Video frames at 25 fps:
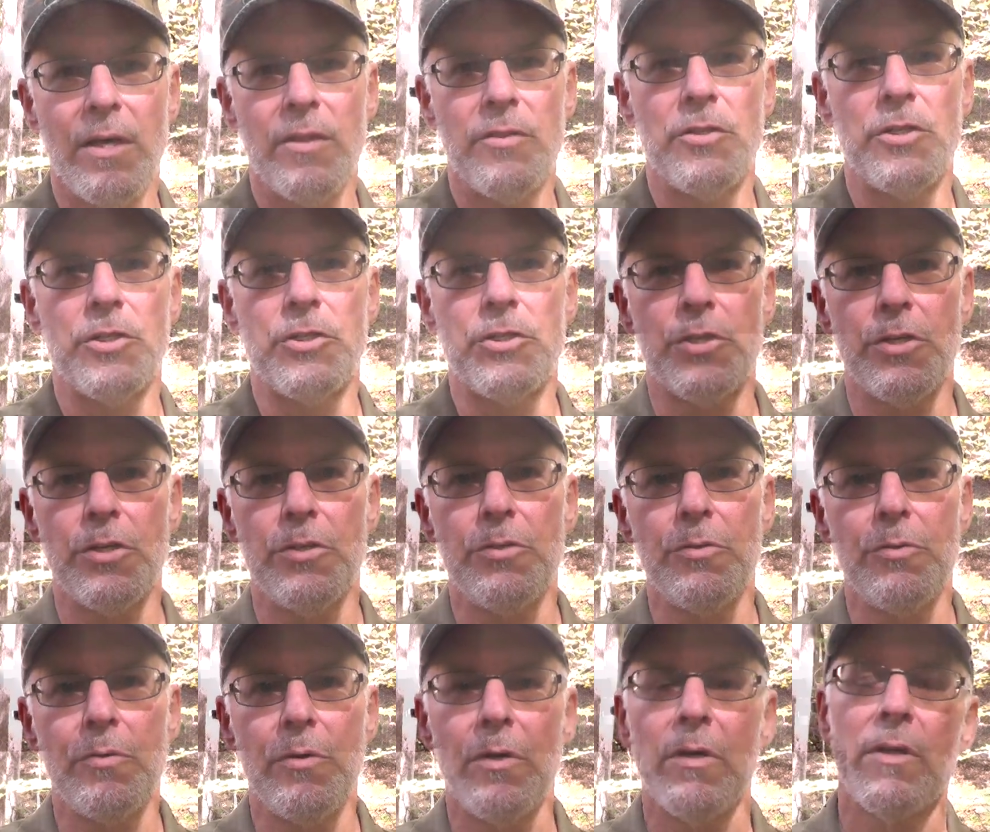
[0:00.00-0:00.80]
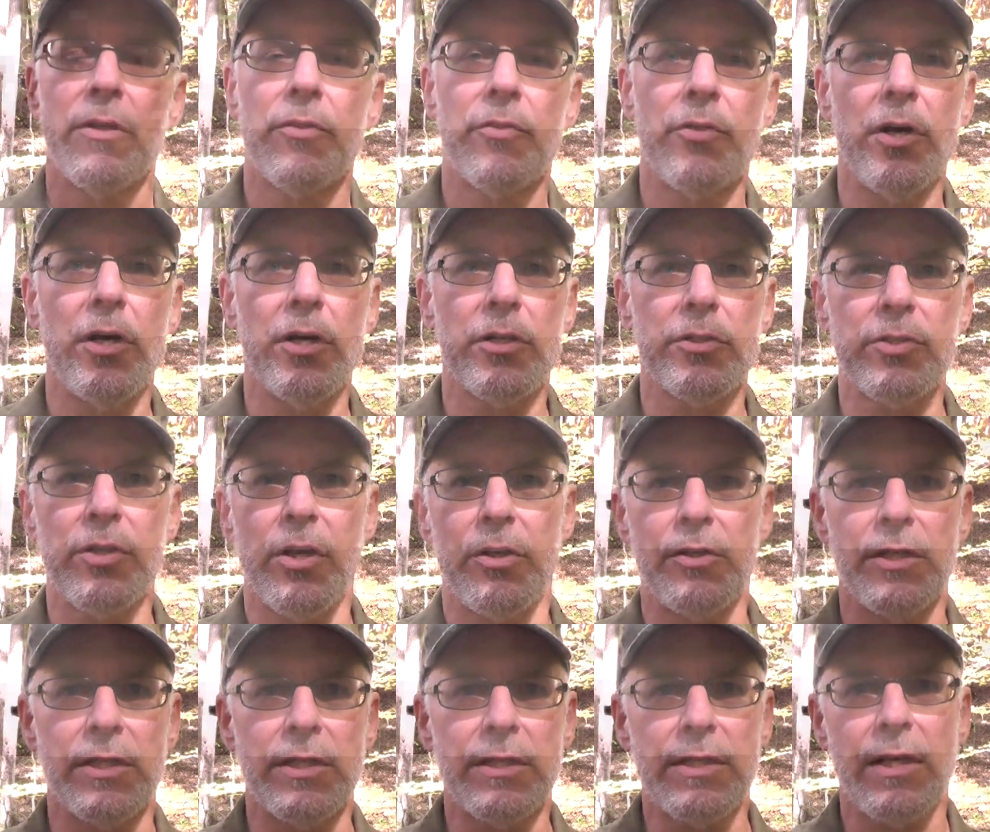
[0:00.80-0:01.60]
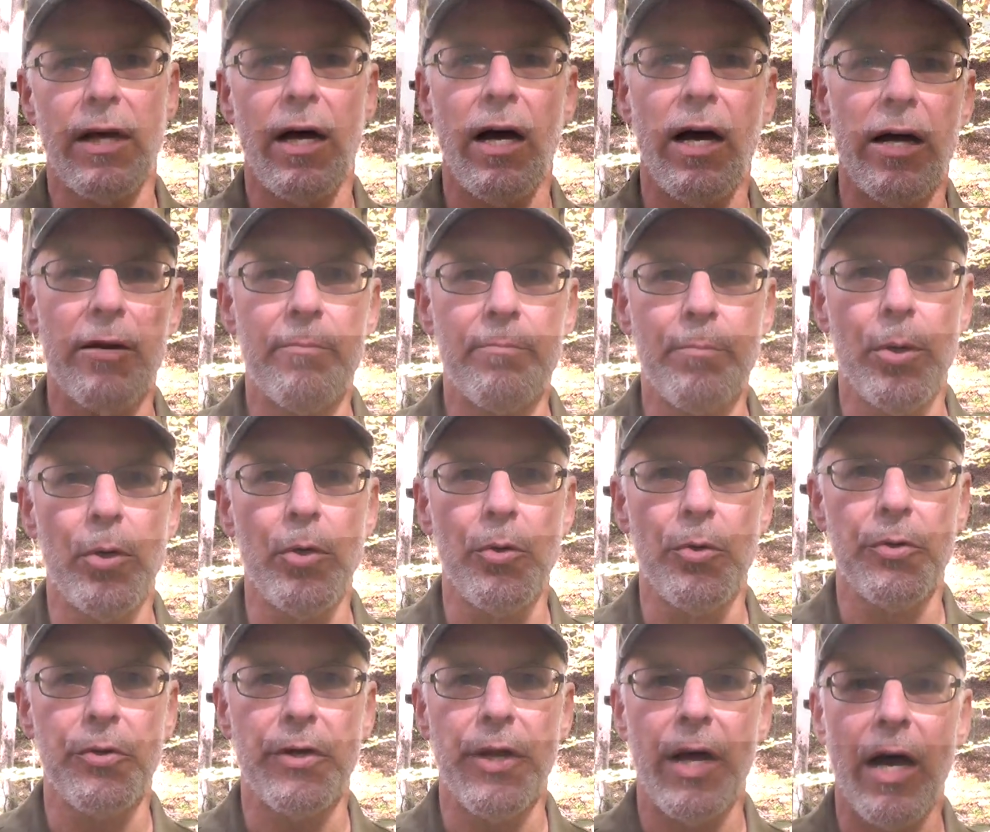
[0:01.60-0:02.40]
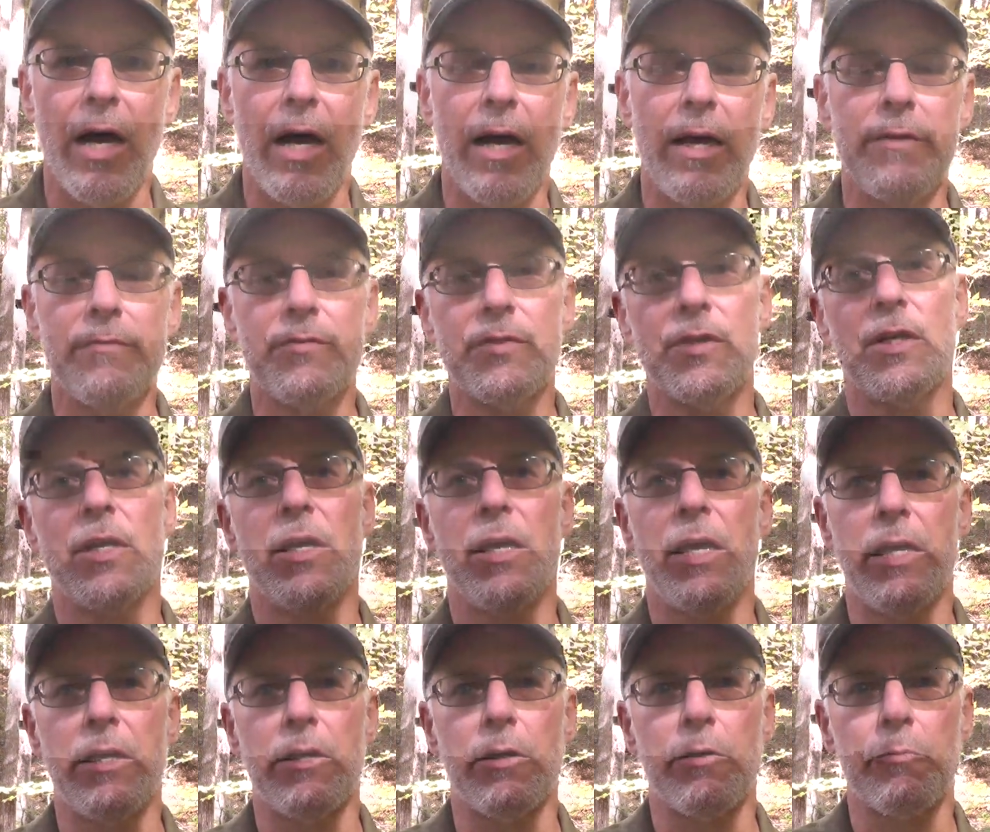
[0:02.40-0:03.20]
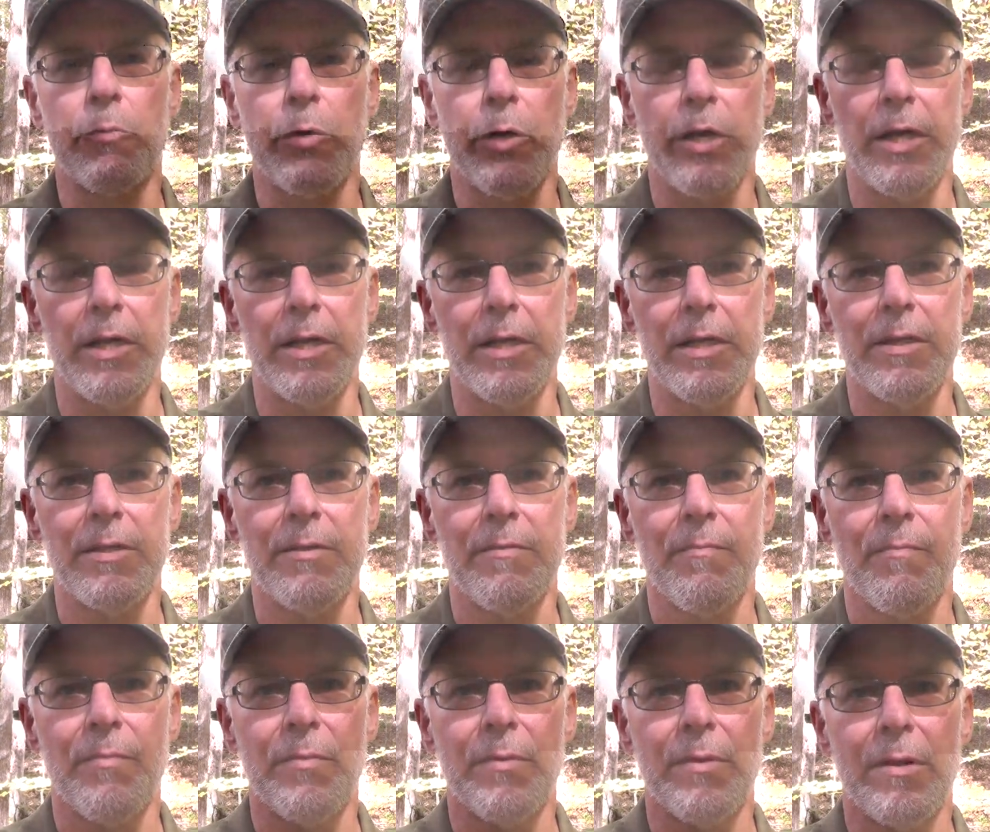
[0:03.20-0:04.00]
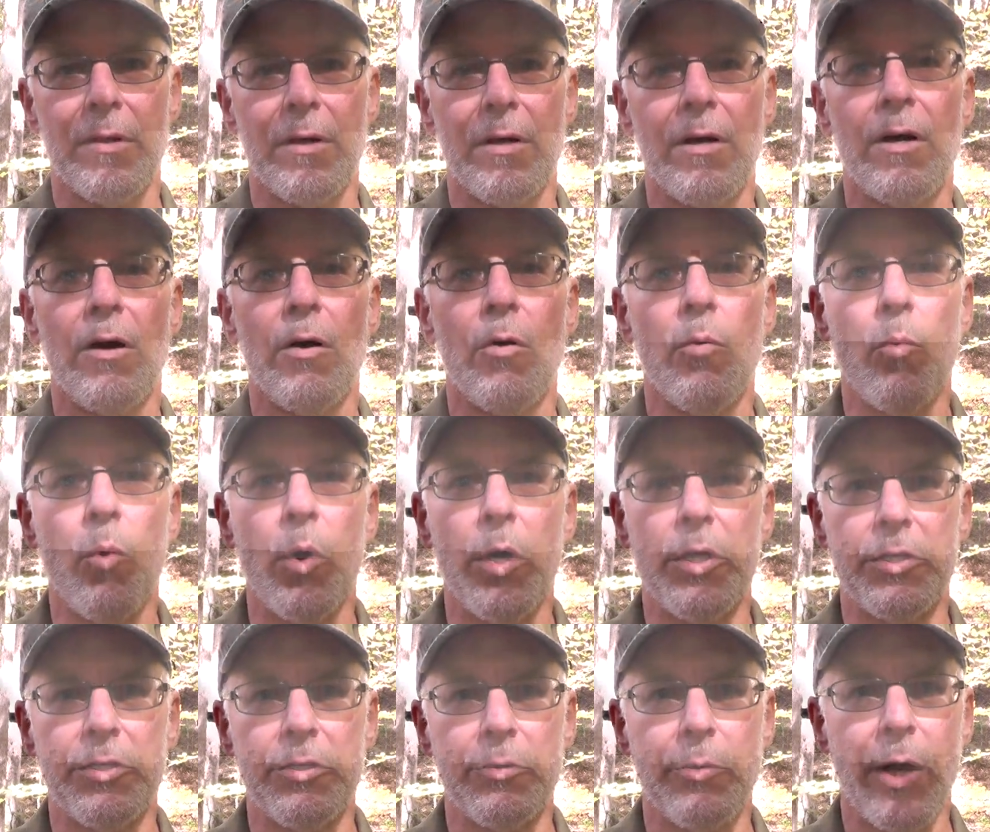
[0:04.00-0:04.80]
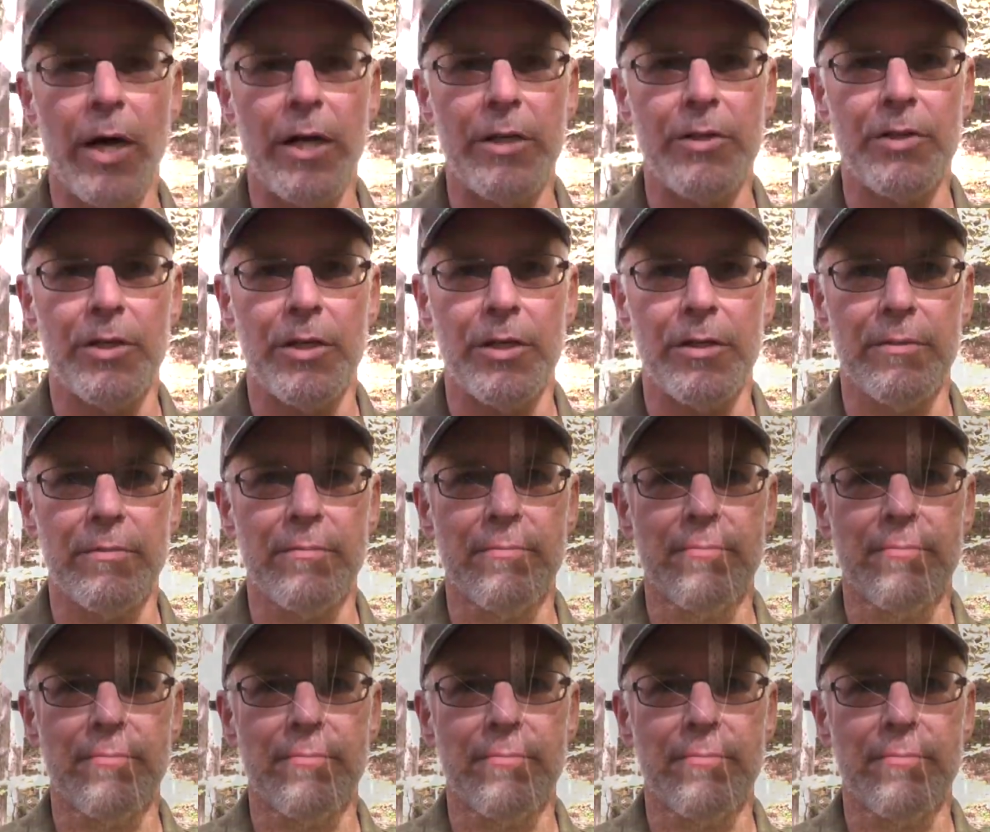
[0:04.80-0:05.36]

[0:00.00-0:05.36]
The 2 thugs on the side pull knives and are ready. What do I do?